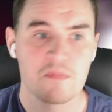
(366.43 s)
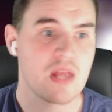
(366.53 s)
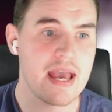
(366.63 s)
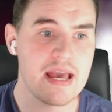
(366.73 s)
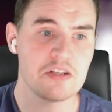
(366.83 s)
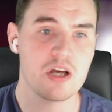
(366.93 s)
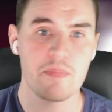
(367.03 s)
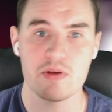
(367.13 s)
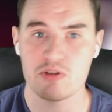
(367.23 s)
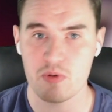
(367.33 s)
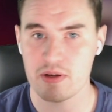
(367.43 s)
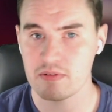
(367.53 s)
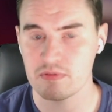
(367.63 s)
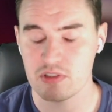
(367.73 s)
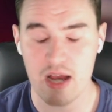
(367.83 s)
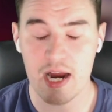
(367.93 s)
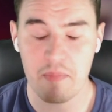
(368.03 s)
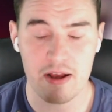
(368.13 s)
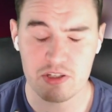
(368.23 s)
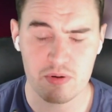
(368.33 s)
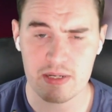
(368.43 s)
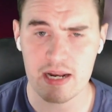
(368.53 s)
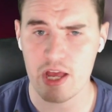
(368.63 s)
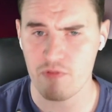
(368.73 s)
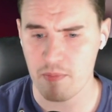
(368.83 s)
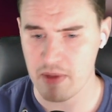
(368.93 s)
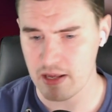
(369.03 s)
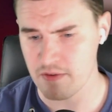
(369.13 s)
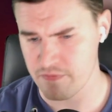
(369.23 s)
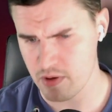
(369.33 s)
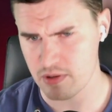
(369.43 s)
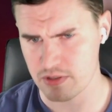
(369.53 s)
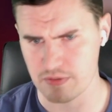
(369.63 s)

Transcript: Dynamite's doing nearly over a million viewers.